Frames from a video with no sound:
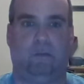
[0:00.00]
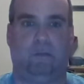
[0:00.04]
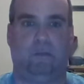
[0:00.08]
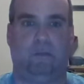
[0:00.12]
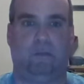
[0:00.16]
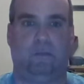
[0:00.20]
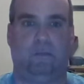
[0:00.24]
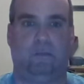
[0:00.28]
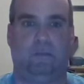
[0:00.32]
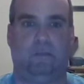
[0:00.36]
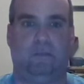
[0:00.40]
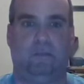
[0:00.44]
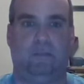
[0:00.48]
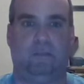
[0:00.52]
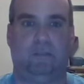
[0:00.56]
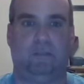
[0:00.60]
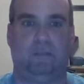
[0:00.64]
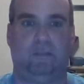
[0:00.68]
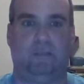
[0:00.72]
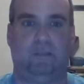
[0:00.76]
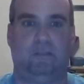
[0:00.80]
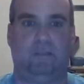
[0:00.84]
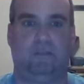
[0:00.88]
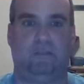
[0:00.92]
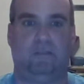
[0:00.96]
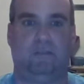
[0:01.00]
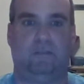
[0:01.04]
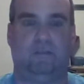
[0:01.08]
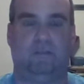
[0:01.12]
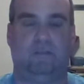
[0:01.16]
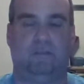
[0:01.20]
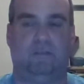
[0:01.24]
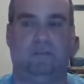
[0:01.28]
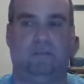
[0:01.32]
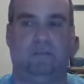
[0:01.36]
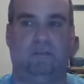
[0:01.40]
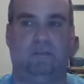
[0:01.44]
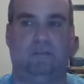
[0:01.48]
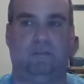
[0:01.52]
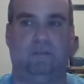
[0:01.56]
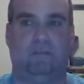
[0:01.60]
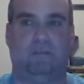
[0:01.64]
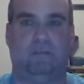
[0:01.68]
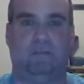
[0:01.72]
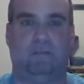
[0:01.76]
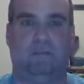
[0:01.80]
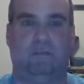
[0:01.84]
[no speech]